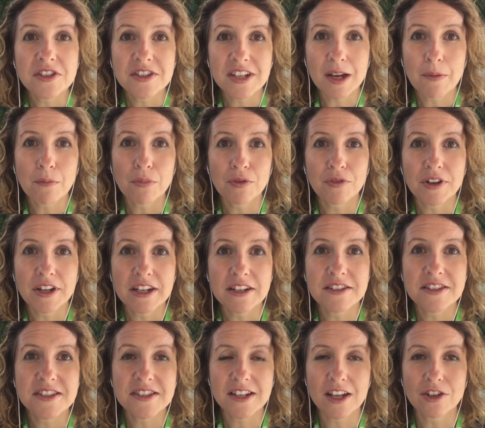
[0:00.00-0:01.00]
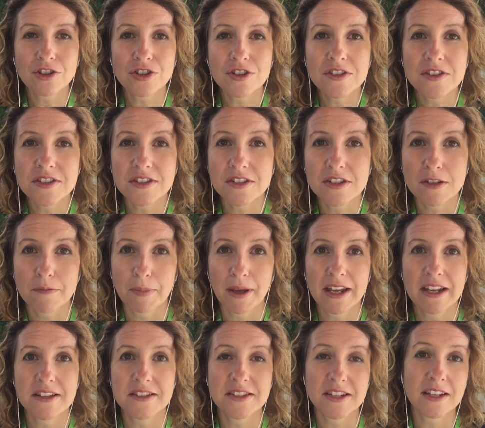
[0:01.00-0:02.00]
the contemporary discussions and
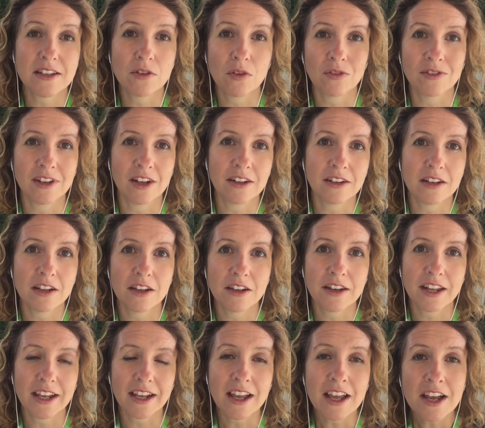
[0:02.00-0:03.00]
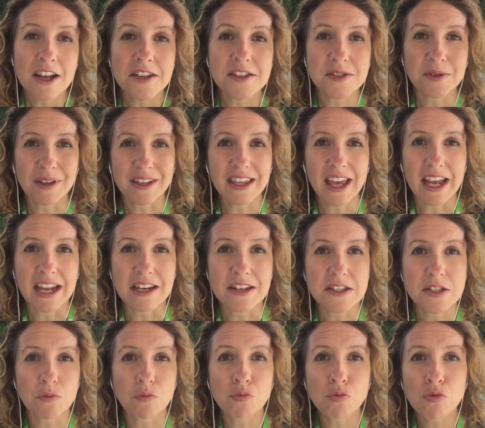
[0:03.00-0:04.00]
debates in online learning, so
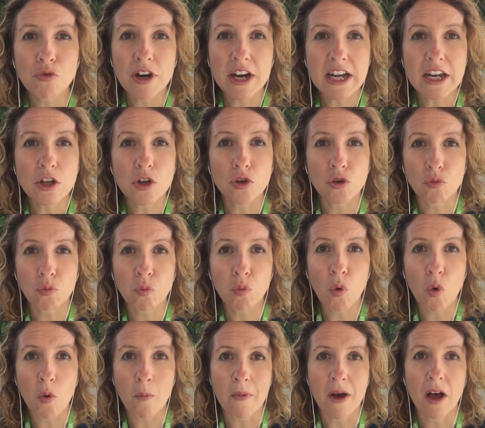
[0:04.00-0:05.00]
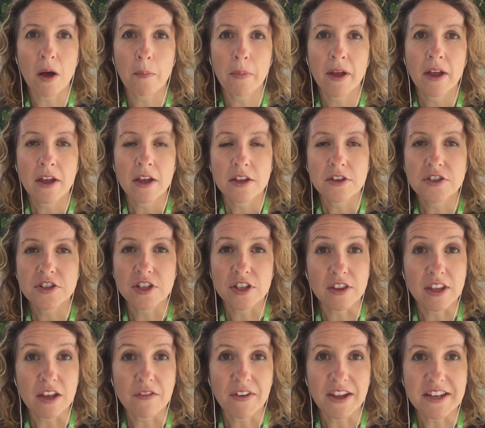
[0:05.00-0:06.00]
again, it's a really good warm-up
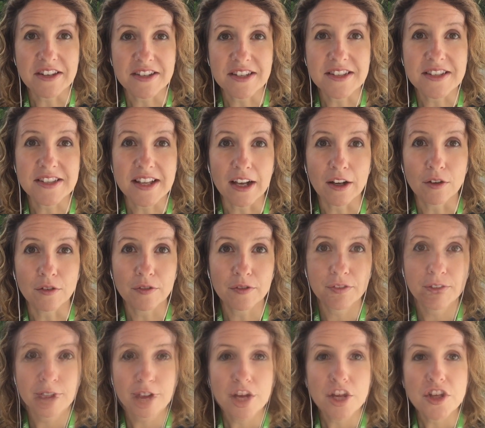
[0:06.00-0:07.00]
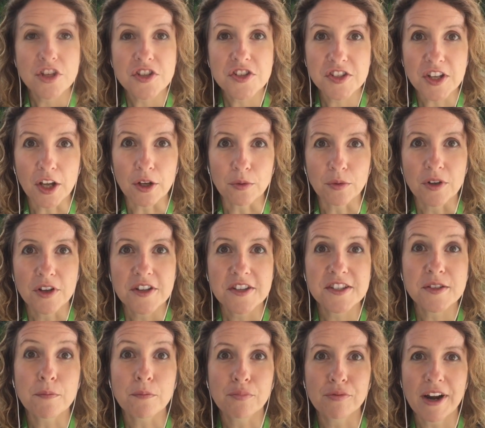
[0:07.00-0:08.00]
to the event itself. So,
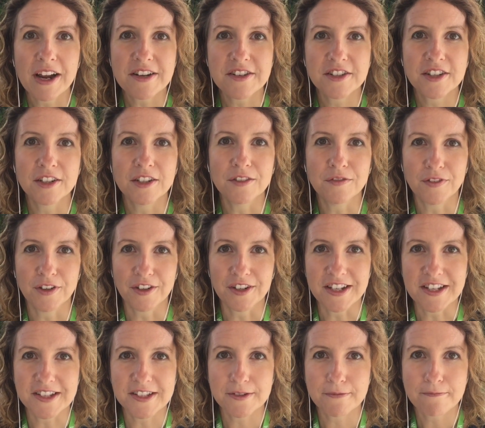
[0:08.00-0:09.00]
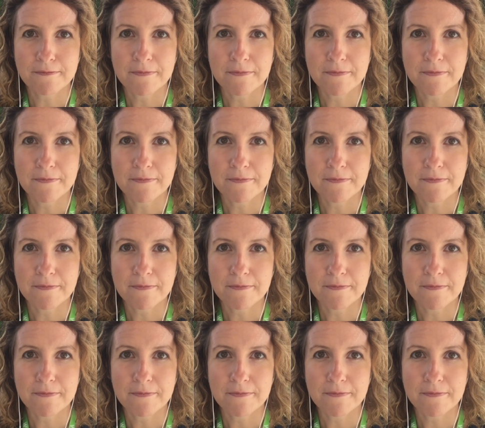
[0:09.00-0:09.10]
some practical advice.